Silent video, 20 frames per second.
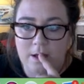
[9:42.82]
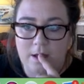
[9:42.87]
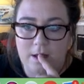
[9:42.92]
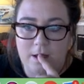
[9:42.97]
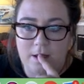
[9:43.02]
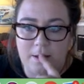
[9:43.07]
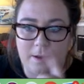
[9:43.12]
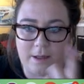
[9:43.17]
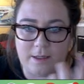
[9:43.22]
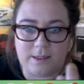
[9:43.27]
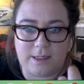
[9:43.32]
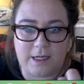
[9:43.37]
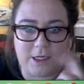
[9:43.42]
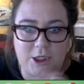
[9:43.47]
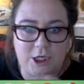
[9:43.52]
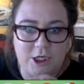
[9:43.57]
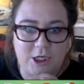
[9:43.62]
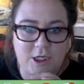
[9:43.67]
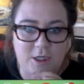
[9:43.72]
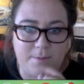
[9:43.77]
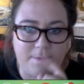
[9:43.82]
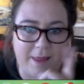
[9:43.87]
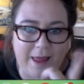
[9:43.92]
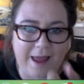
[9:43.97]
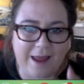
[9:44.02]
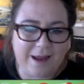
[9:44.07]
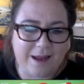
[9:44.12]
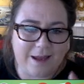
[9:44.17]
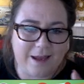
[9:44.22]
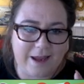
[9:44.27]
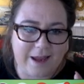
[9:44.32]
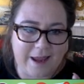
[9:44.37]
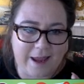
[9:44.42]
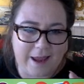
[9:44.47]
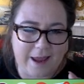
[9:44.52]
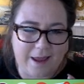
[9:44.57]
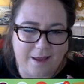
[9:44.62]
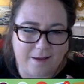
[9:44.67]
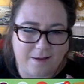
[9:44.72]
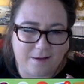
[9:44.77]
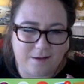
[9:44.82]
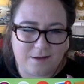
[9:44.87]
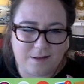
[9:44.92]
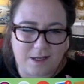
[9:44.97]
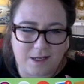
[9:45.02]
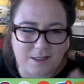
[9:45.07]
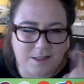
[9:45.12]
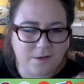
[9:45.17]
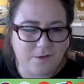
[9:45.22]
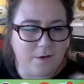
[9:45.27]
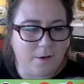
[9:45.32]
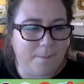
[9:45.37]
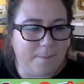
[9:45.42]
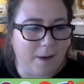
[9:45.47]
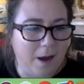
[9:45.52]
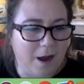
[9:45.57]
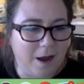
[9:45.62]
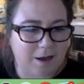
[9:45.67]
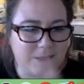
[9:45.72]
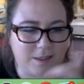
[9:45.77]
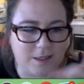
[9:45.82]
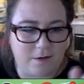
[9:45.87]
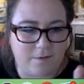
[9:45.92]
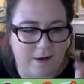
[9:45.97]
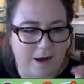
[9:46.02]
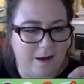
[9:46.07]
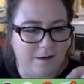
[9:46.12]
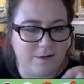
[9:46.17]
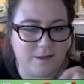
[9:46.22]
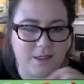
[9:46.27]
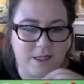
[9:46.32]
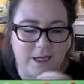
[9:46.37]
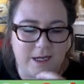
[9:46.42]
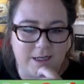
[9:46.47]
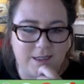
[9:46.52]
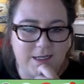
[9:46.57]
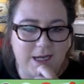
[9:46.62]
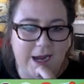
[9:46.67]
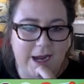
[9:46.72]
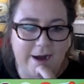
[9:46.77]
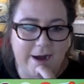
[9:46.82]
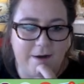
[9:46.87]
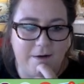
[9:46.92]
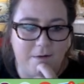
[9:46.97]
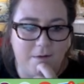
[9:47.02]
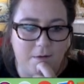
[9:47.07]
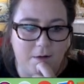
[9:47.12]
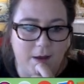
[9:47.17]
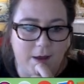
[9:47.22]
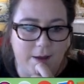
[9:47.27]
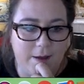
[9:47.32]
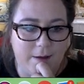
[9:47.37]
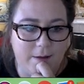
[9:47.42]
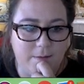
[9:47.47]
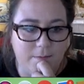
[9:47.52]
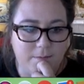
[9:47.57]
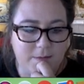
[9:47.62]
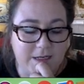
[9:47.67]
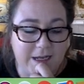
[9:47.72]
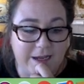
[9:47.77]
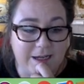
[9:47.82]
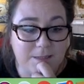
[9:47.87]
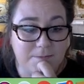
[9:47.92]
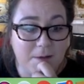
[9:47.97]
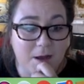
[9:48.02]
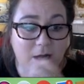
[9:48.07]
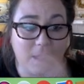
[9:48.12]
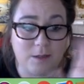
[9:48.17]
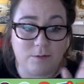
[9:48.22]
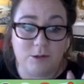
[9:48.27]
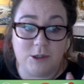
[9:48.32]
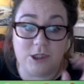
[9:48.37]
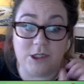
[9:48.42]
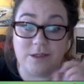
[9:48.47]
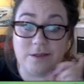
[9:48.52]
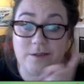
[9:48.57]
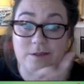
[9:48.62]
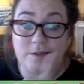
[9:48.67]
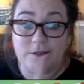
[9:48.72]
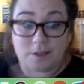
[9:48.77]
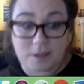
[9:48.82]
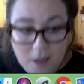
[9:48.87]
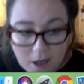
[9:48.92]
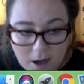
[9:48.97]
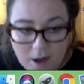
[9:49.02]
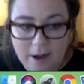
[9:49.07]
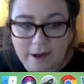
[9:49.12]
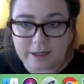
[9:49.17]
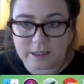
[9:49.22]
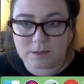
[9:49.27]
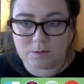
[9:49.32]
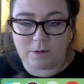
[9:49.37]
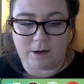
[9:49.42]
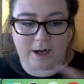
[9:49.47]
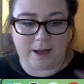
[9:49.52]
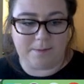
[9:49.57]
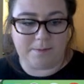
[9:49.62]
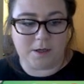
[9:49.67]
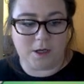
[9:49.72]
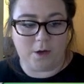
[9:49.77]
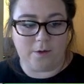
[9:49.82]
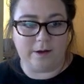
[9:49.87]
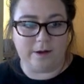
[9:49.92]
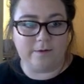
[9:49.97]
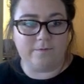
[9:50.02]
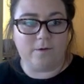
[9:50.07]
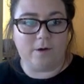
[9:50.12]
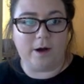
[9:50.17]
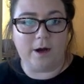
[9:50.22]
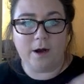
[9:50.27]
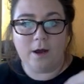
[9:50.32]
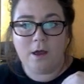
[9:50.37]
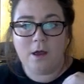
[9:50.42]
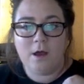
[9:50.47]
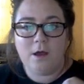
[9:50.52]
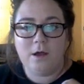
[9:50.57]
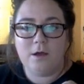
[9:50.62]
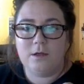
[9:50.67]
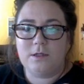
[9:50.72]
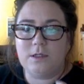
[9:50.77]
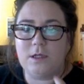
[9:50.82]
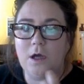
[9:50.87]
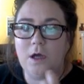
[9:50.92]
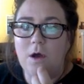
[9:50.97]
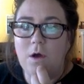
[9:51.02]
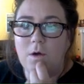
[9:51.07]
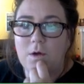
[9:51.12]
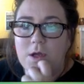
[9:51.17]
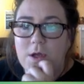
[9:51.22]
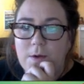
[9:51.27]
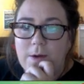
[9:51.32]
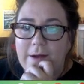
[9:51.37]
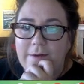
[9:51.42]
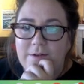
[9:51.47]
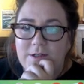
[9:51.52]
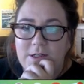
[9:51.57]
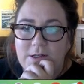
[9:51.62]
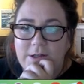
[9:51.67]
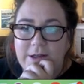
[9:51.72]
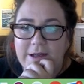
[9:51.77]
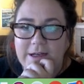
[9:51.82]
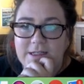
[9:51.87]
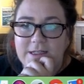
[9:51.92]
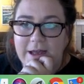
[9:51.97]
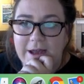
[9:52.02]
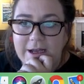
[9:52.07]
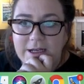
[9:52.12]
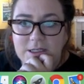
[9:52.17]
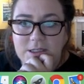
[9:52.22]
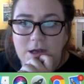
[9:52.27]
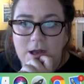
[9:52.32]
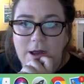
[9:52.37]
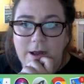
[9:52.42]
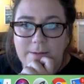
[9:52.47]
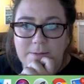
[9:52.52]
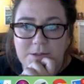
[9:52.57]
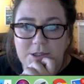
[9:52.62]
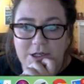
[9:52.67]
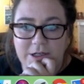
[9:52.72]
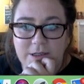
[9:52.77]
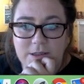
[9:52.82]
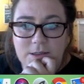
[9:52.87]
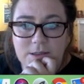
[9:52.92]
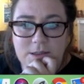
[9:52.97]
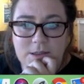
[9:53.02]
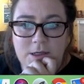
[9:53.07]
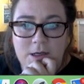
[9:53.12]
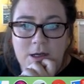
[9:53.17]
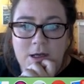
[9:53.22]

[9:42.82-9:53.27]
and let's say I change it to black, it does a little box around the entire text box, which is not what I'm going for. So you have to click text options